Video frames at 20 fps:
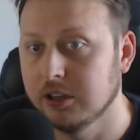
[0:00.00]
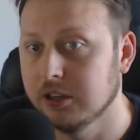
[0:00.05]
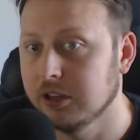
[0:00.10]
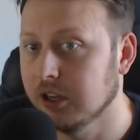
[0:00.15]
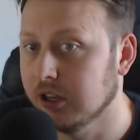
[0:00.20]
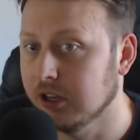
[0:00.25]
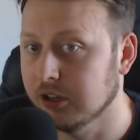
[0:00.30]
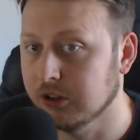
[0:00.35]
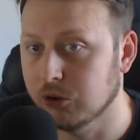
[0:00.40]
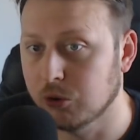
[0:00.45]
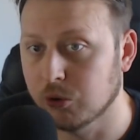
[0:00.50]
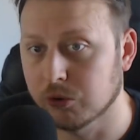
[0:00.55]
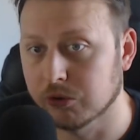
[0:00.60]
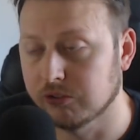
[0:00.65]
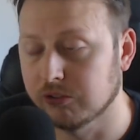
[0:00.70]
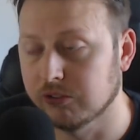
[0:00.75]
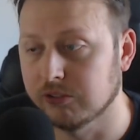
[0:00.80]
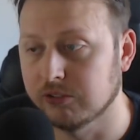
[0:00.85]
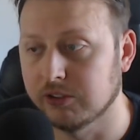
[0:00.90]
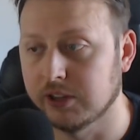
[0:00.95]
uh,
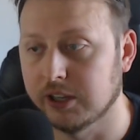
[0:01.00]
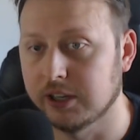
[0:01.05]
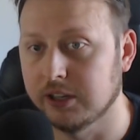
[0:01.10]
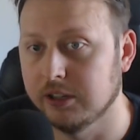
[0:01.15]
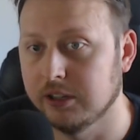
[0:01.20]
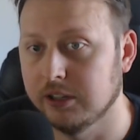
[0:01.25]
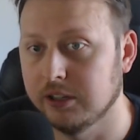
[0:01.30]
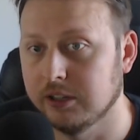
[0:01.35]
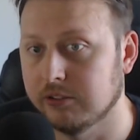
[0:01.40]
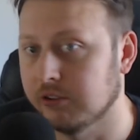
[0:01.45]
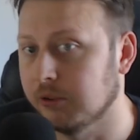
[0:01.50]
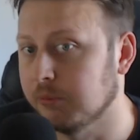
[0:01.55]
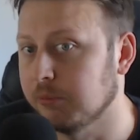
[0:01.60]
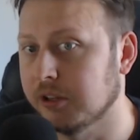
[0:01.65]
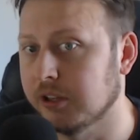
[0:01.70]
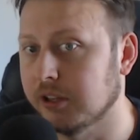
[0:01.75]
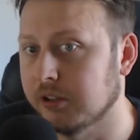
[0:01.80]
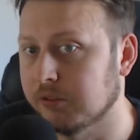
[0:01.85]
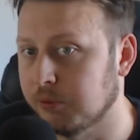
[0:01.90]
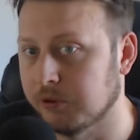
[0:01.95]
courses, that is something
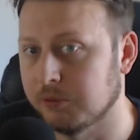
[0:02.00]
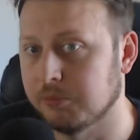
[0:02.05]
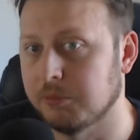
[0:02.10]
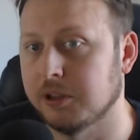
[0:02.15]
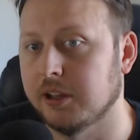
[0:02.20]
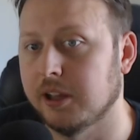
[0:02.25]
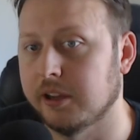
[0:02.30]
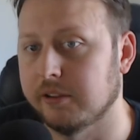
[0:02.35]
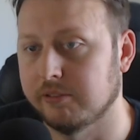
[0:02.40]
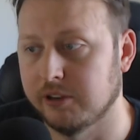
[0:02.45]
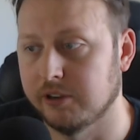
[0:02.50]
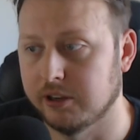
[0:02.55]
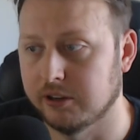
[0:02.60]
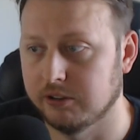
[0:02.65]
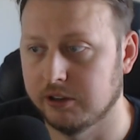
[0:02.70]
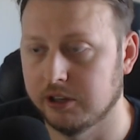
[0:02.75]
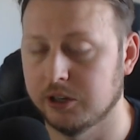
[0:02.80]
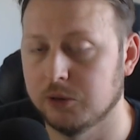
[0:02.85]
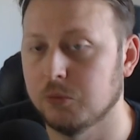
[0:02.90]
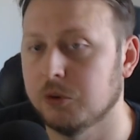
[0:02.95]
that's part of my life now.
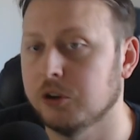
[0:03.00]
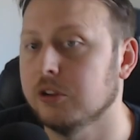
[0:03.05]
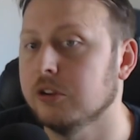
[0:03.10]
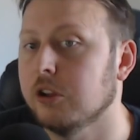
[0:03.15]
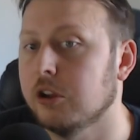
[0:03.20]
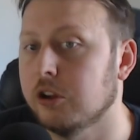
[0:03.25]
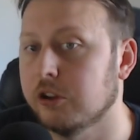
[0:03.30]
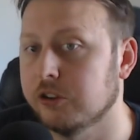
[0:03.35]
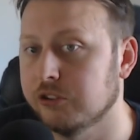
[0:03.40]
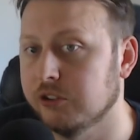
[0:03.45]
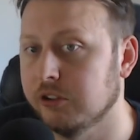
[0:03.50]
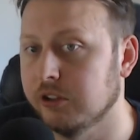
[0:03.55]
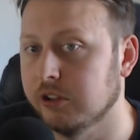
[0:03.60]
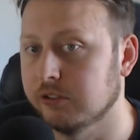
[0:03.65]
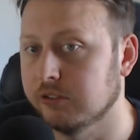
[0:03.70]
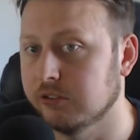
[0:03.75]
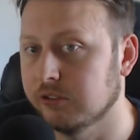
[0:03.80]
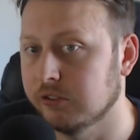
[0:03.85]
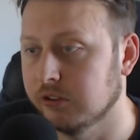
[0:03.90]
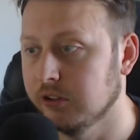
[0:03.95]
And I want to launch
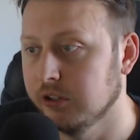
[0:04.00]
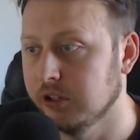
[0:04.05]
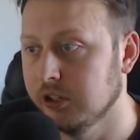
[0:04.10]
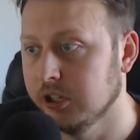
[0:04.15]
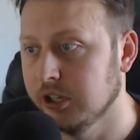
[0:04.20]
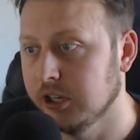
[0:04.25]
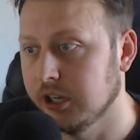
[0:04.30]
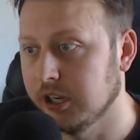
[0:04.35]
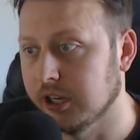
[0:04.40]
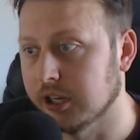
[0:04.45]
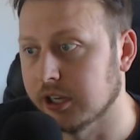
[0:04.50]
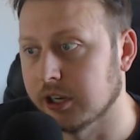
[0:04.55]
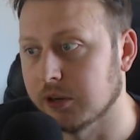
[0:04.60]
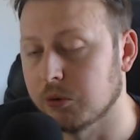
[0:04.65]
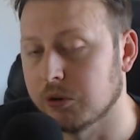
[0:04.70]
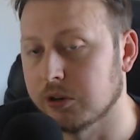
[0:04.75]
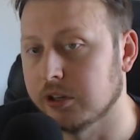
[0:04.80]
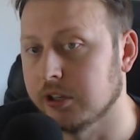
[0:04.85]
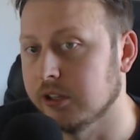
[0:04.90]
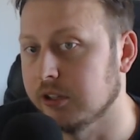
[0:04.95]
this and I
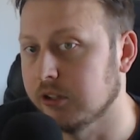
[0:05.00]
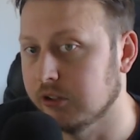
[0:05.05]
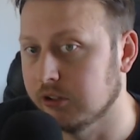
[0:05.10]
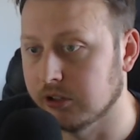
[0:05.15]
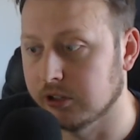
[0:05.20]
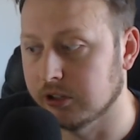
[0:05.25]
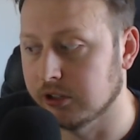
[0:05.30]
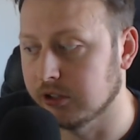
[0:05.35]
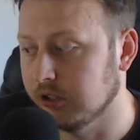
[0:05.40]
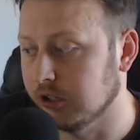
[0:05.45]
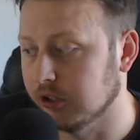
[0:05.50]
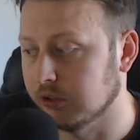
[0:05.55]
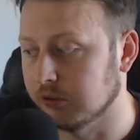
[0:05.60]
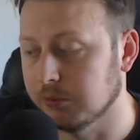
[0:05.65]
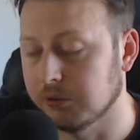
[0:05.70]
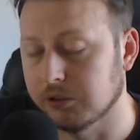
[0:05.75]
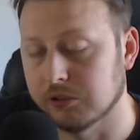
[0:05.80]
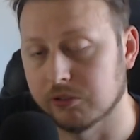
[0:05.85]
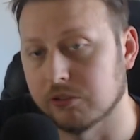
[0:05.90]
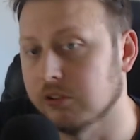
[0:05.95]
want it to, you know,
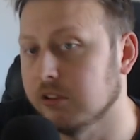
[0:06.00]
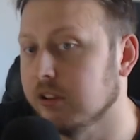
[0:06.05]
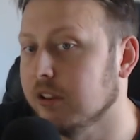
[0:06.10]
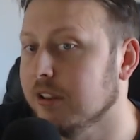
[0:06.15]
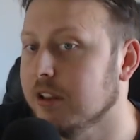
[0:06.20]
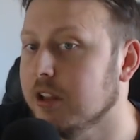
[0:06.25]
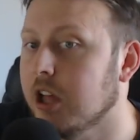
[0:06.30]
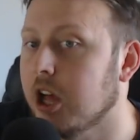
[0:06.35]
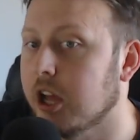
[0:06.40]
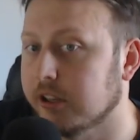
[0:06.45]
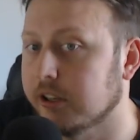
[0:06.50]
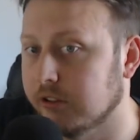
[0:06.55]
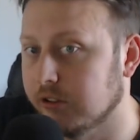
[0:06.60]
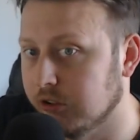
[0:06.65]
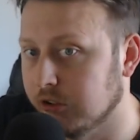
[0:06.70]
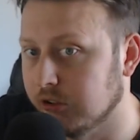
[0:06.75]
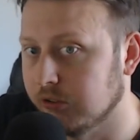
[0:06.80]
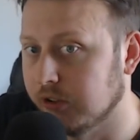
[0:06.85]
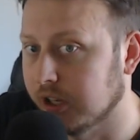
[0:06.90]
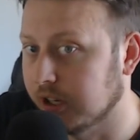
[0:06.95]
because there's a lot to
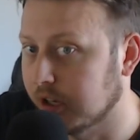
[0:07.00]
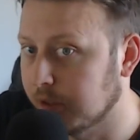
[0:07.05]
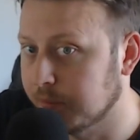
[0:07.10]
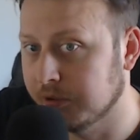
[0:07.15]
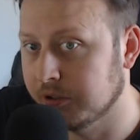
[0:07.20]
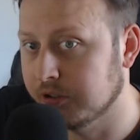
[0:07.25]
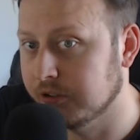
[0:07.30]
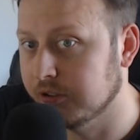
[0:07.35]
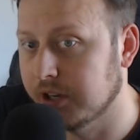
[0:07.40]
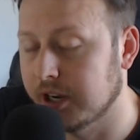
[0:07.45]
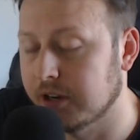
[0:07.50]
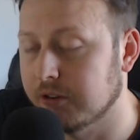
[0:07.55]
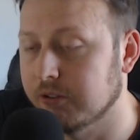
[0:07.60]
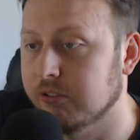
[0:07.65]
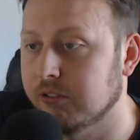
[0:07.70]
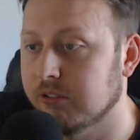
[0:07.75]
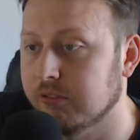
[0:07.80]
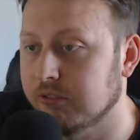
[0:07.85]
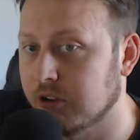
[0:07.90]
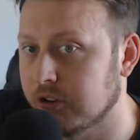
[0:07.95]
do. That couple hundred
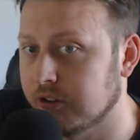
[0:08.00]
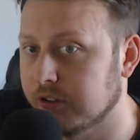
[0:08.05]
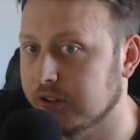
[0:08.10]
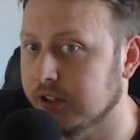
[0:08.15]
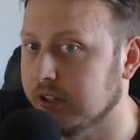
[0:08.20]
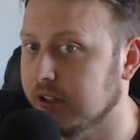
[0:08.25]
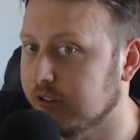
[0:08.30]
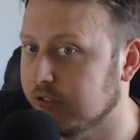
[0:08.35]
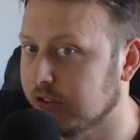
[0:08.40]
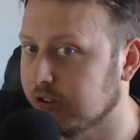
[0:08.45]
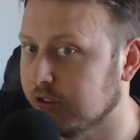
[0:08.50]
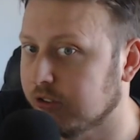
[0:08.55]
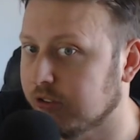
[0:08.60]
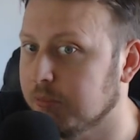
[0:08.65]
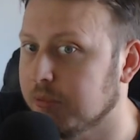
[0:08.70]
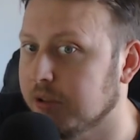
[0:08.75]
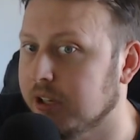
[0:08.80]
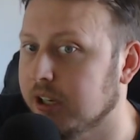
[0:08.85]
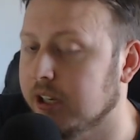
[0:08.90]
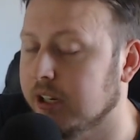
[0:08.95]
hours of content is just the
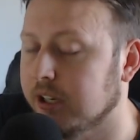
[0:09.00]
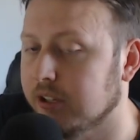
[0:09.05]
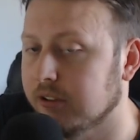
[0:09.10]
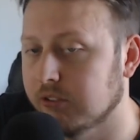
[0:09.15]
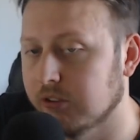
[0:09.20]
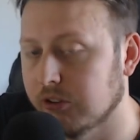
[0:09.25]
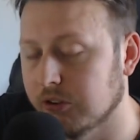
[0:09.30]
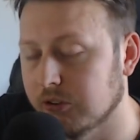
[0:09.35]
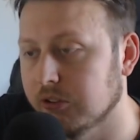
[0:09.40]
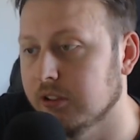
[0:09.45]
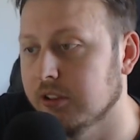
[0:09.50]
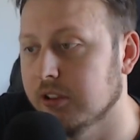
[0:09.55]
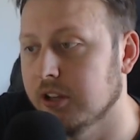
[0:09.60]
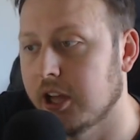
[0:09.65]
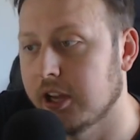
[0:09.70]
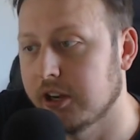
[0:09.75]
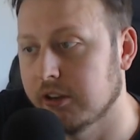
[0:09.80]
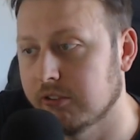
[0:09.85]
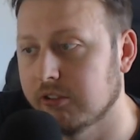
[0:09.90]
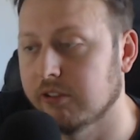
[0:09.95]
beginning. So, a
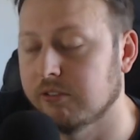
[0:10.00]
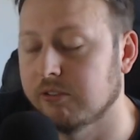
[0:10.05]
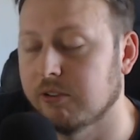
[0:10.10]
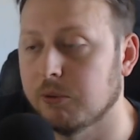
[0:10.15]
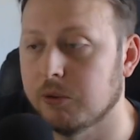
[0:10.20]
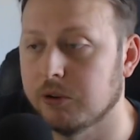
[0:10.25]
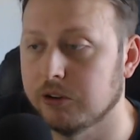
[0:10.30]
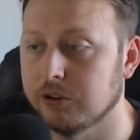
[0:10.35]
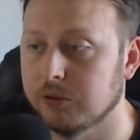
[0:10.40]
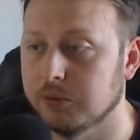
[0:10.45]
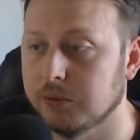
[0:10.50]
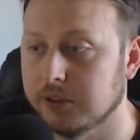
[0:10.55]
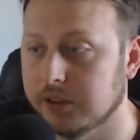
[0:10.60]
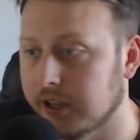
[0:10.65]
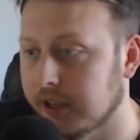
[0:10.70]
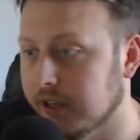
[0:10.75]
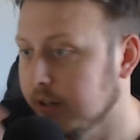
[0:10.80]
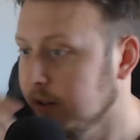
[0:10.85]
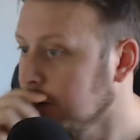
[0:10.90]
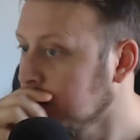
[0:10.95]
lot of stuff I want to do with
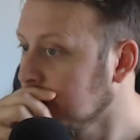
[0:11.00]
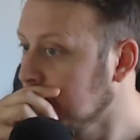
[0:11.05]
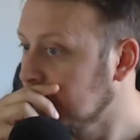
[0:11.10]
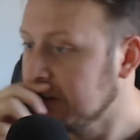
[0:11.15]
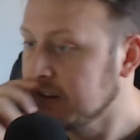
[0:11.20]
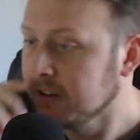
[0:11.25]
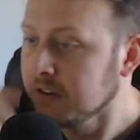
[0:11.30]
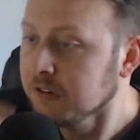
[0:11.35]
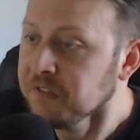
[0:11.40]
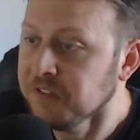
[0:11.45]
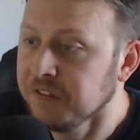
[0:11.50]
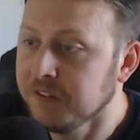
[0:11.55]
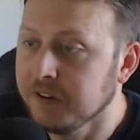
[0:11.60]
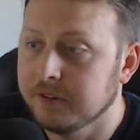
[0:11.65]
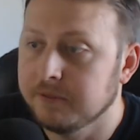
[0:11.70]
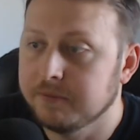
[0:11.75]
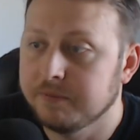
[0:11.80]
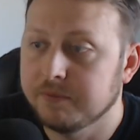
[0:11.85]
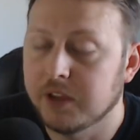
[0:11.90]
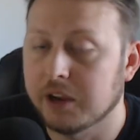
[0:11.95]
that
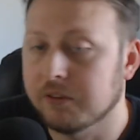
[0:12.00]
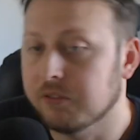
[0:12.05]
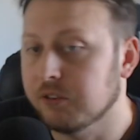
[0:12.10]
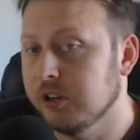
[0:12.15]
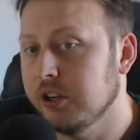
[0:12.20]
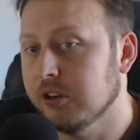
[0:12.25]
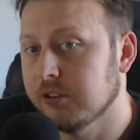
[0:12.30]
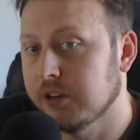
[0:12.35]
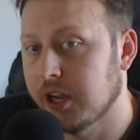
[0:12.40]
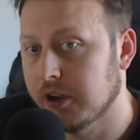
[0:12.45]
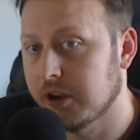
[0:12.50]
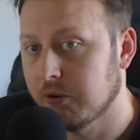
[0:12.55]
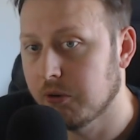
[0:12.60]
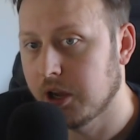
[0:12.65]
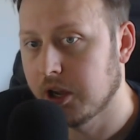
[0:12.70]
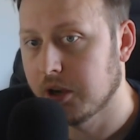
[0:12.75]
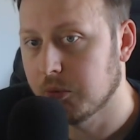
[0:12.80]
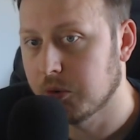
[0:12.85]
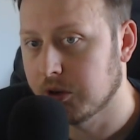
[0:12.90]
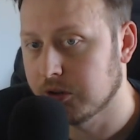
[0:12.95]
every year now,
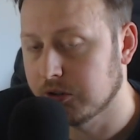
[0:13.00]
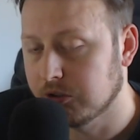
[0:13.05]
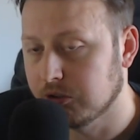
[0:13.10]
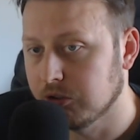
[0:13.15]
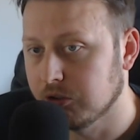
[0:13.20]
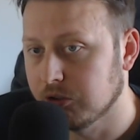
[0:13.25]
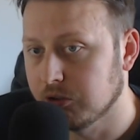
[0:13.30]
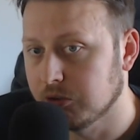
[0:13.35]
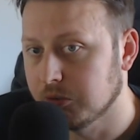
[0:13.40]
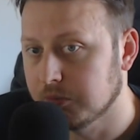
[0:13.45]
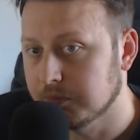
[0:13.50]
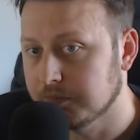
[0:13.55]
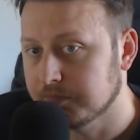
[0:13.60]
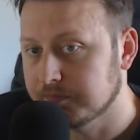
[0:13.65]
I want to